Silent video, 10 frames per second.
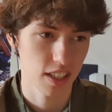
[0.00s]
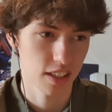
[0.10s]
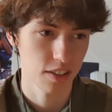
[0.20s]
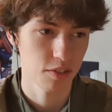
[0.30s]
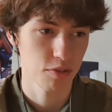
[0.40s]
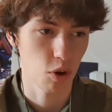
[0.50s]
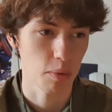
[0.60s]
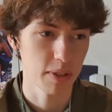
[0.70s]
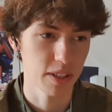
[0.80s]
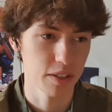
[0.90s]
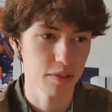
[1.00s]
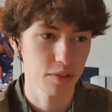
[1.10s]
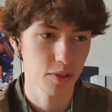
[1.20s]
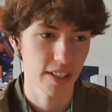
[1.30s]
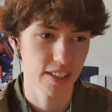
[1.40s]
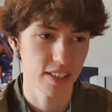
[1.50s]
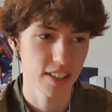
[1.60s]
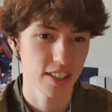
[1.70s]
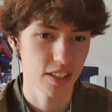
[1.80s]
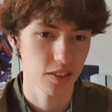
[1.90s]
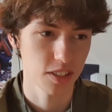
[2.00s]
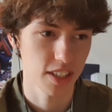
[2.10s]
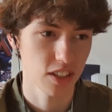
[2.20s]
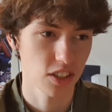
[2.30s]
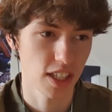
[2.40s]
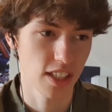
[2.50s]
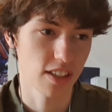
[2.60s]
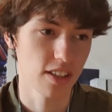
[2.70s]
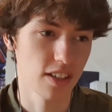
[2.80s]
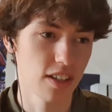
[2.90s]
an informative, quite detailed, entertaining